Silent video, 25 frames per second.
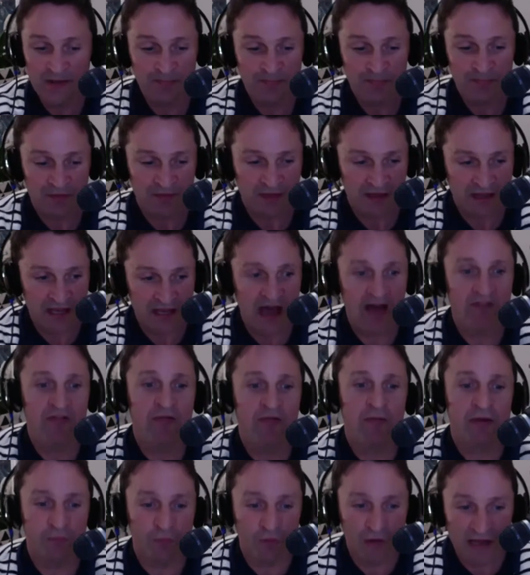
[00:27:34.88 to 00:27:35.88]
The
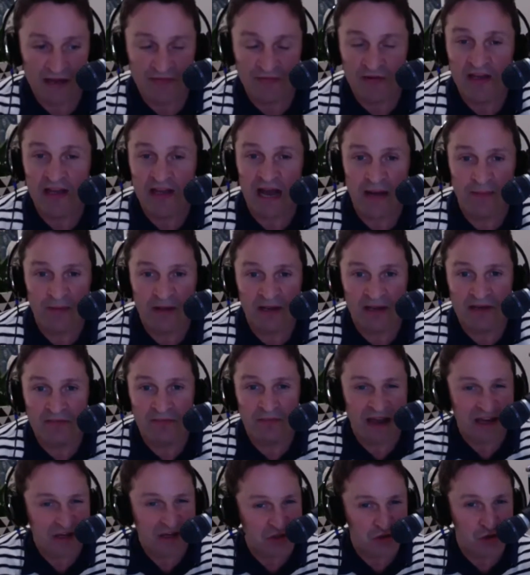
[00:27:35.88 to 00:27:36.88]
government will even come in and
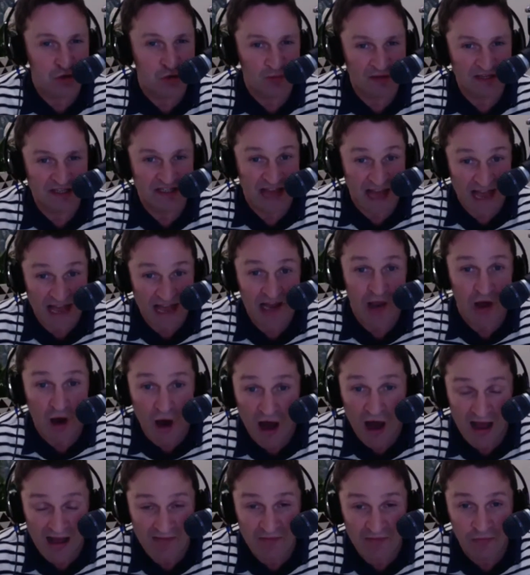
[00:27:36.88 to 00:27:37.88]
make sure we stay
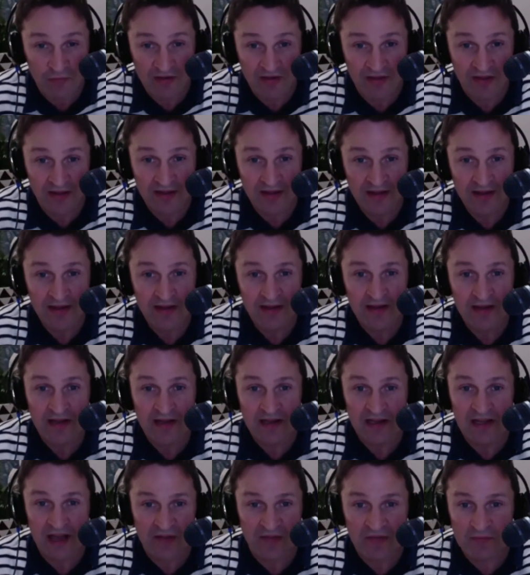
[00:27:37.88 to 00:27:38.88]
alive with
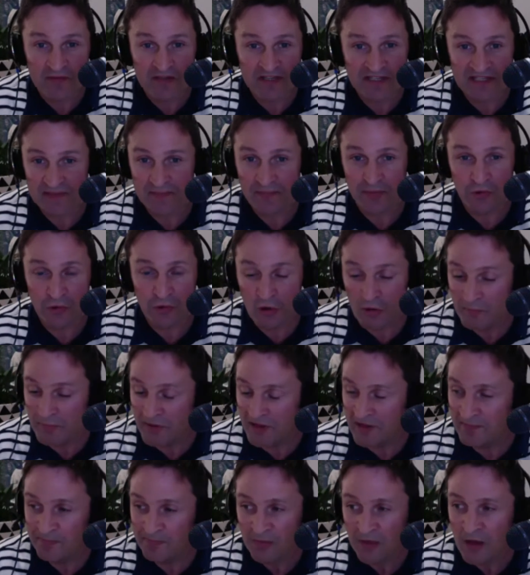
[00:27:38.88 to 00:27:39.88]
government support.
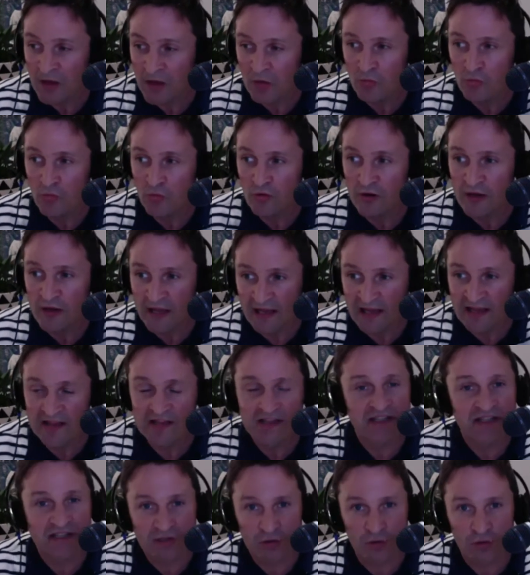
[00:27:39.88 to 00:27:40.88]
But really the
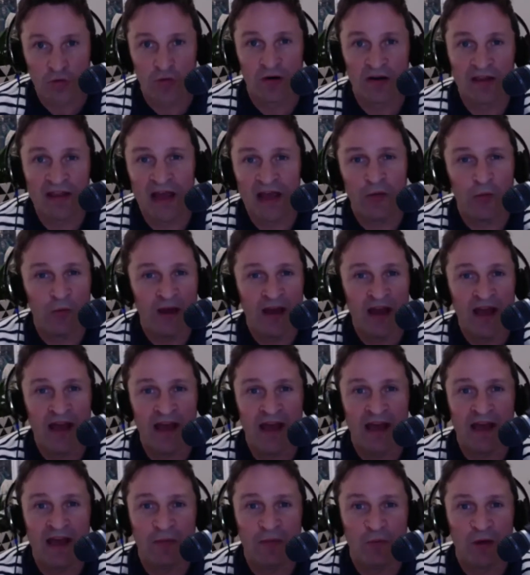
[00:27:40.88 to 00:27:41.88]
story that
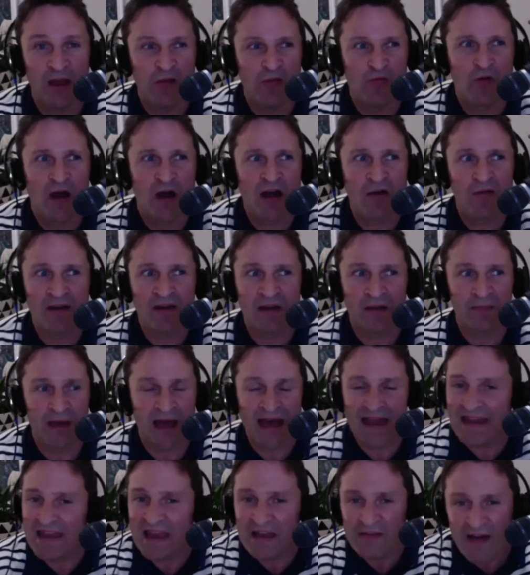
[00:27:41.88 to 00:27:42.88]
we're worrying
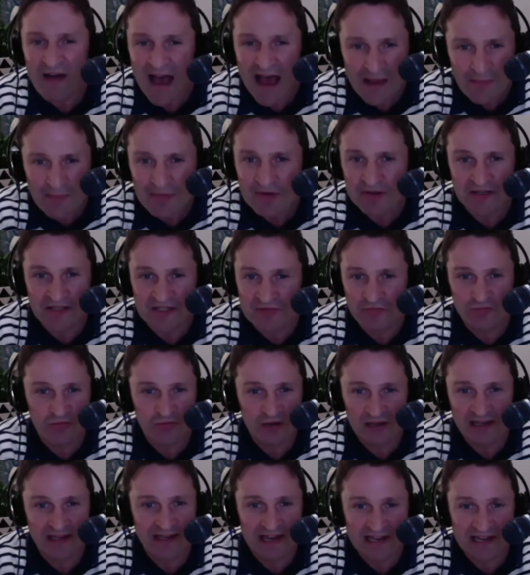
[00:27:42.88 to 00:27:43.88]
about never happens,
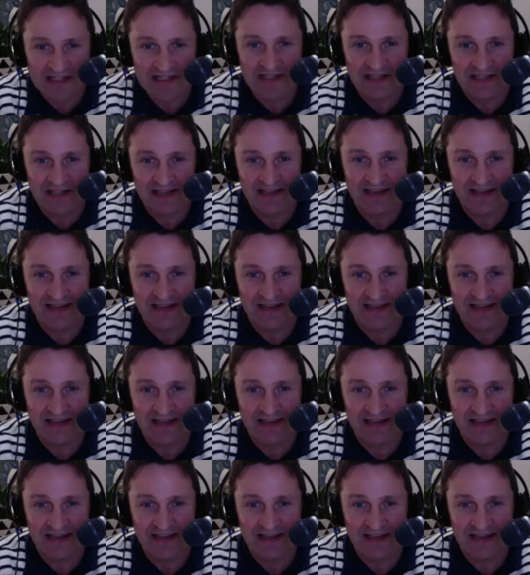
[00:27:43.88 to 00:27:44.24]
really, does it?